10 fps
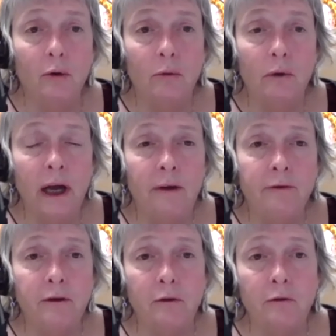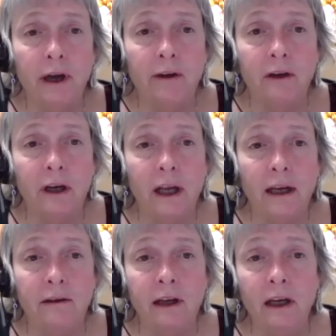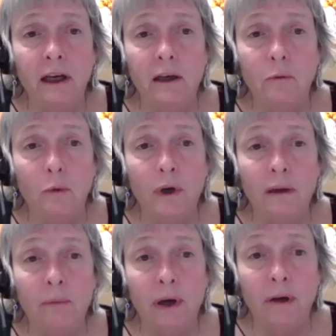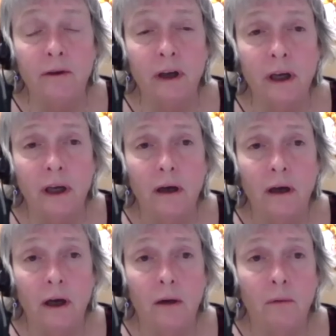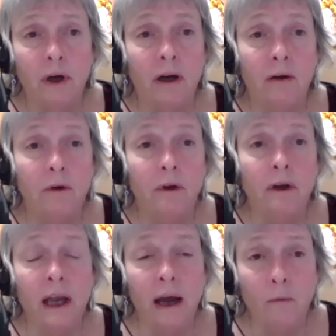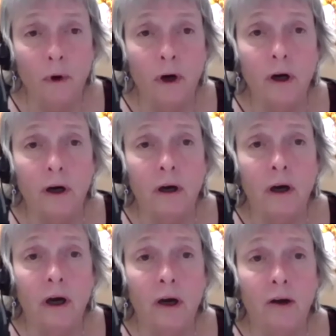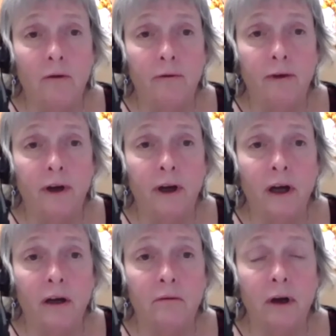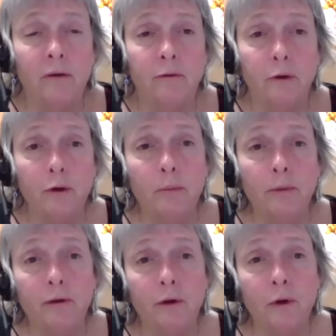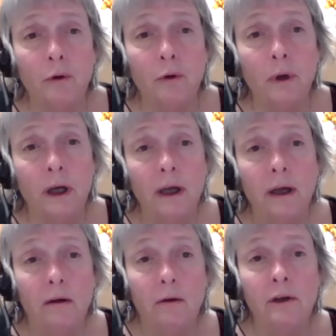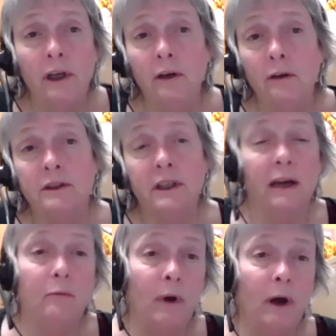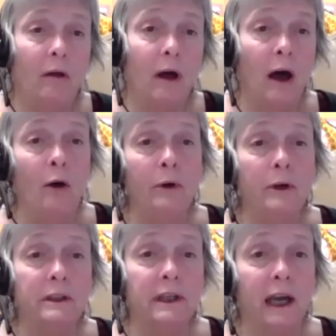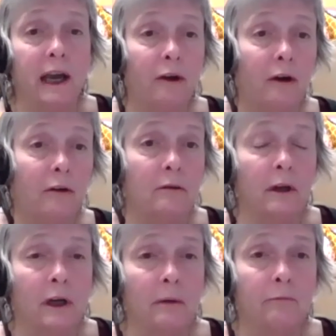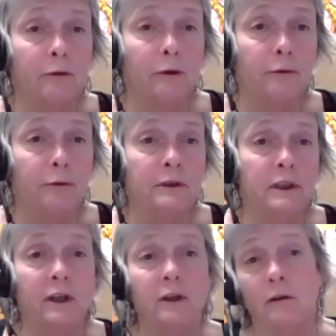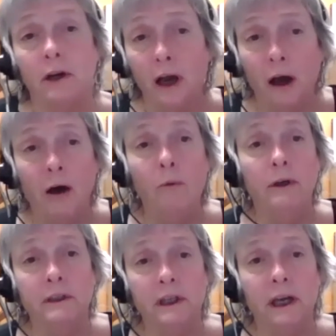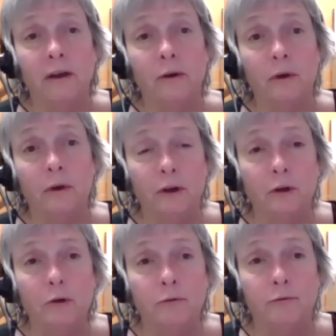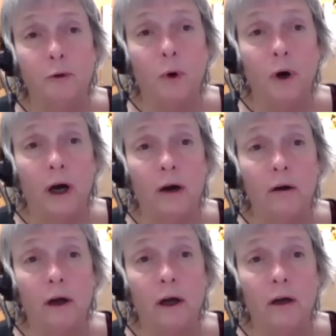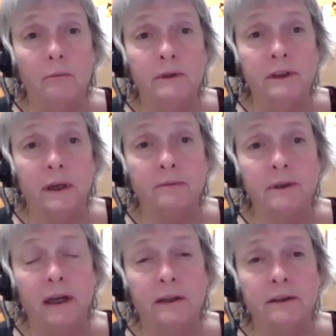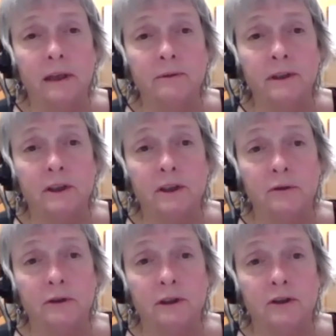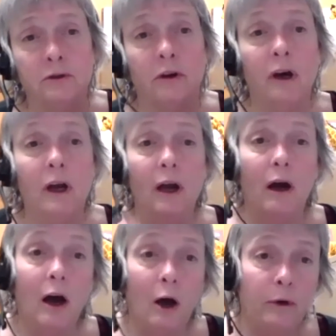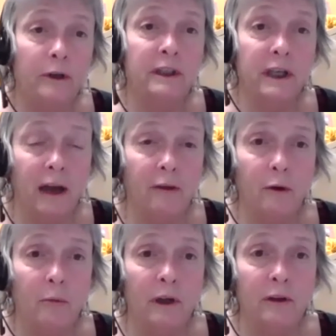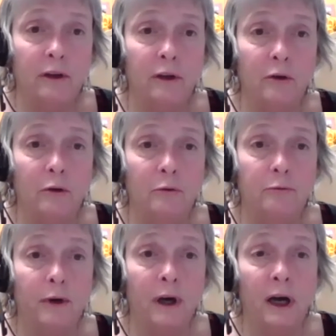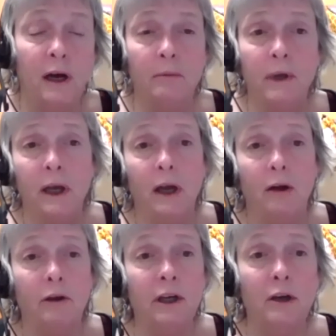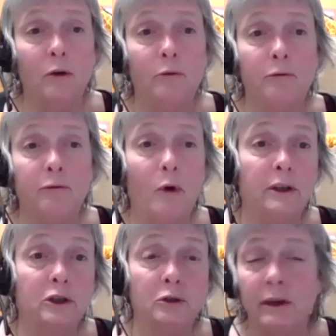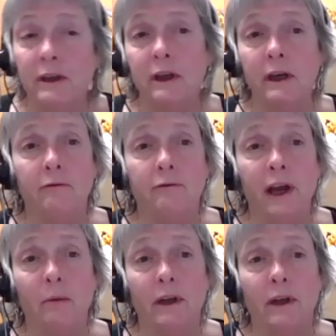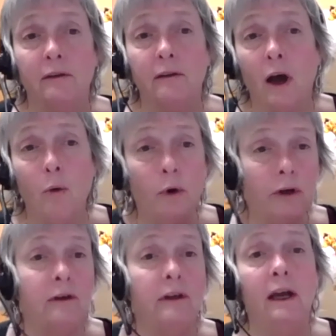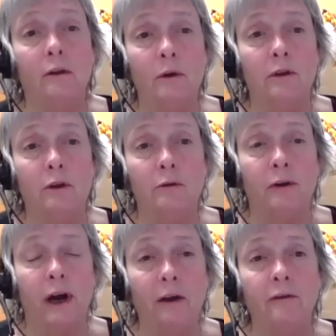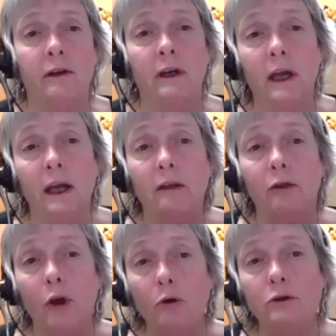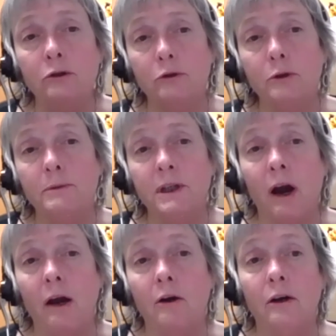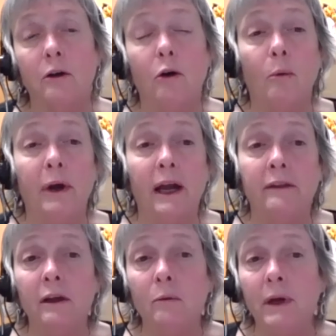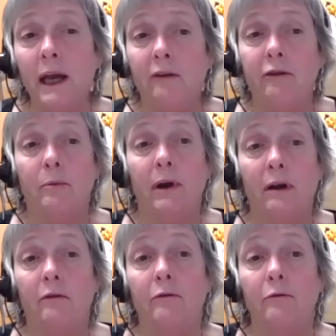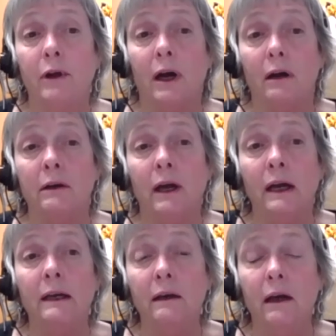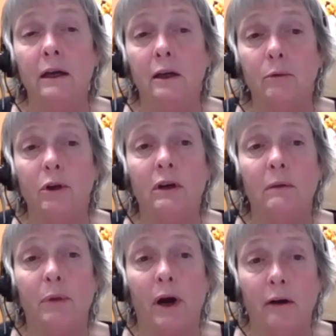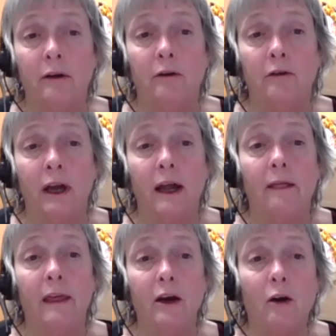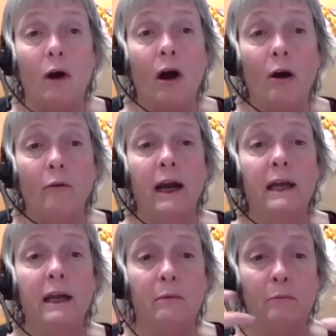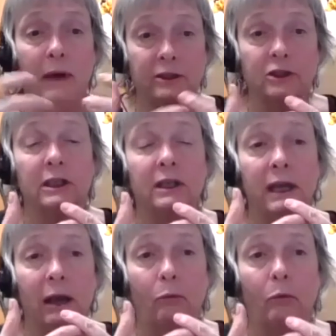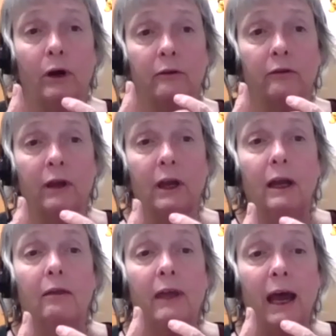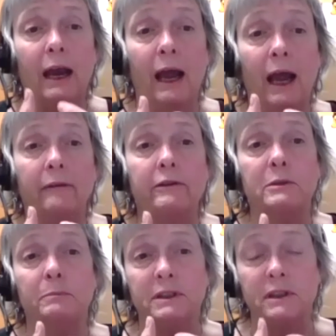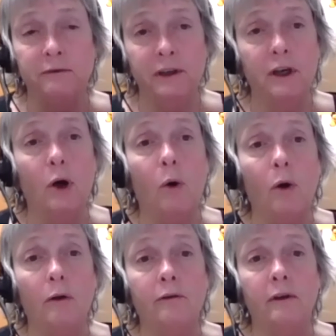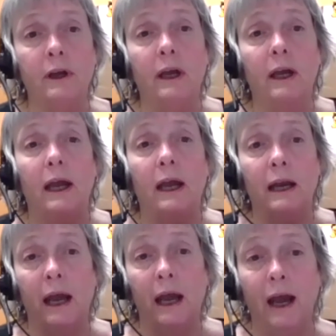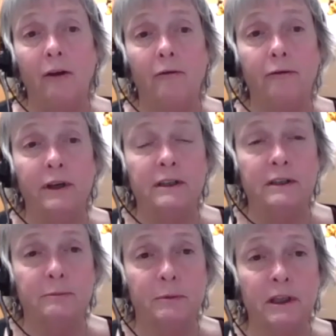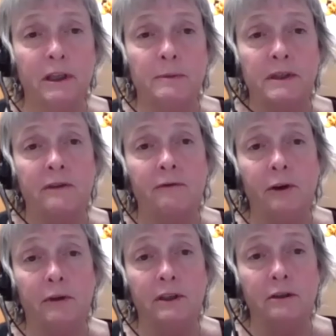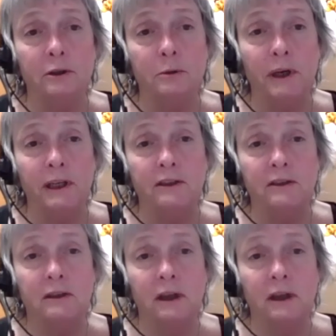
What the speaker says: after 2018, we built a real network of groups who said, well, I'll work together for food security. I'll work together with you for substance use disorder. I'll work together with you, for strengthening families. I'll work together with you for housing. Those groups aren't going to go away. I think we have around 99 community partners that are already enmeshed in networks that have specific goals and have a specific research-based